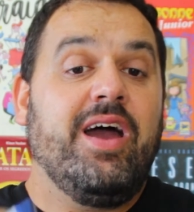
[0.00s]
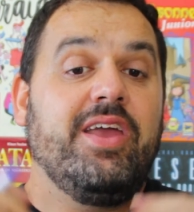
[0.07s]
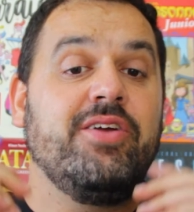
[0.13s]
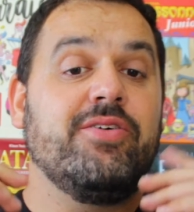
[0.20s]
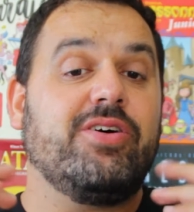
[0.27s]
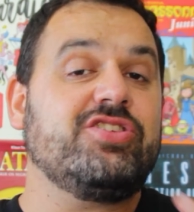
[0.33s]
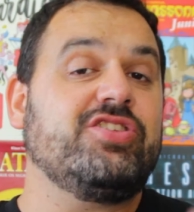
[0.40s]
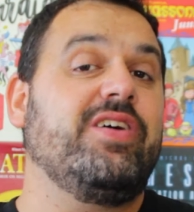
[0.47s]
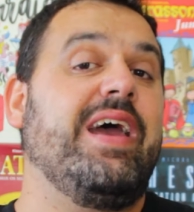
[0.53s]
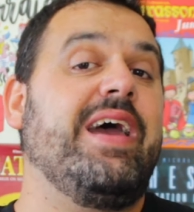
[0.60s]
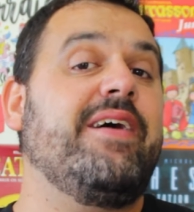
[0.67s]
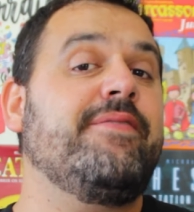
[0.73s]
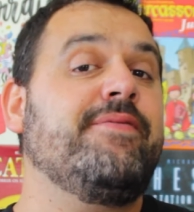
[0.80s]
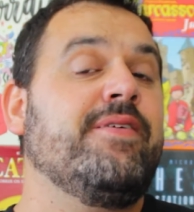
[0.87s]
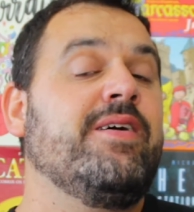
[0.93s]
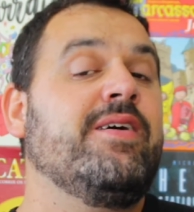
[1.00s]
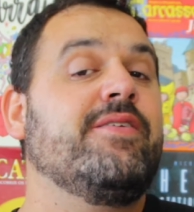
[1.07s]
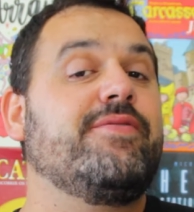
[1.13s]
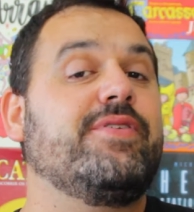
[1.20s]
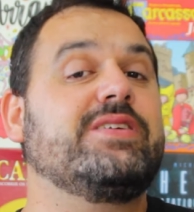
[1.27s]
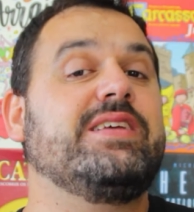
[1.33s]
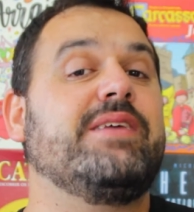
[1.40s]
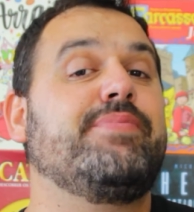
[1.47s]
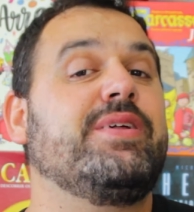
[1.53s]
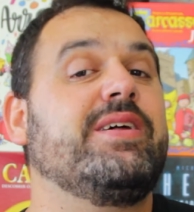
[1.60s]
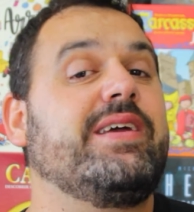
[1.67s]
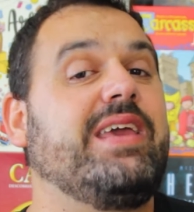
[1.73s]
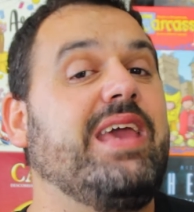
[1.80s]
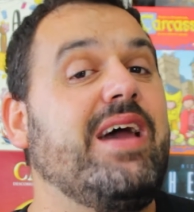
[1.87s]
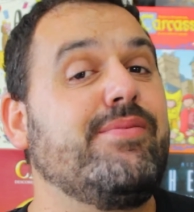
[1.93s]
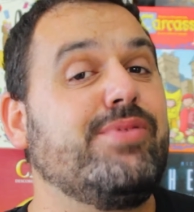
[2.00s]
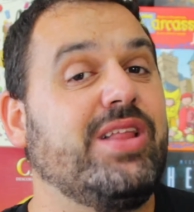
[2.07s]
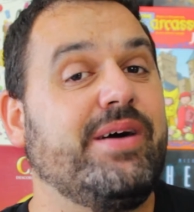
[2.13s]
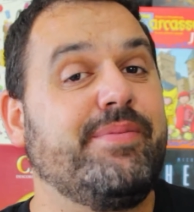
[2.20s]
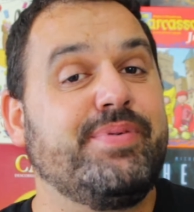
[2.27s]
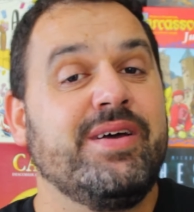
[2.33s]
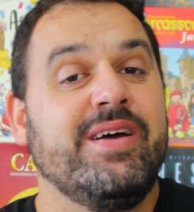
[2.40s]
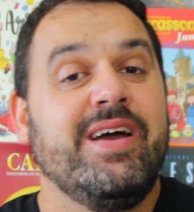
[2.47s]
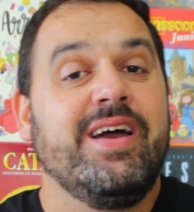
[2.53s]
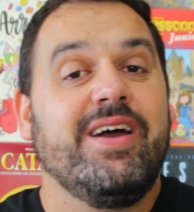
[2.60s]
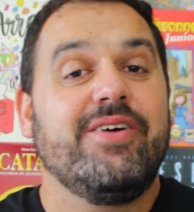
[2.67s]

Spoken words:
You also have, for example, Camel Up.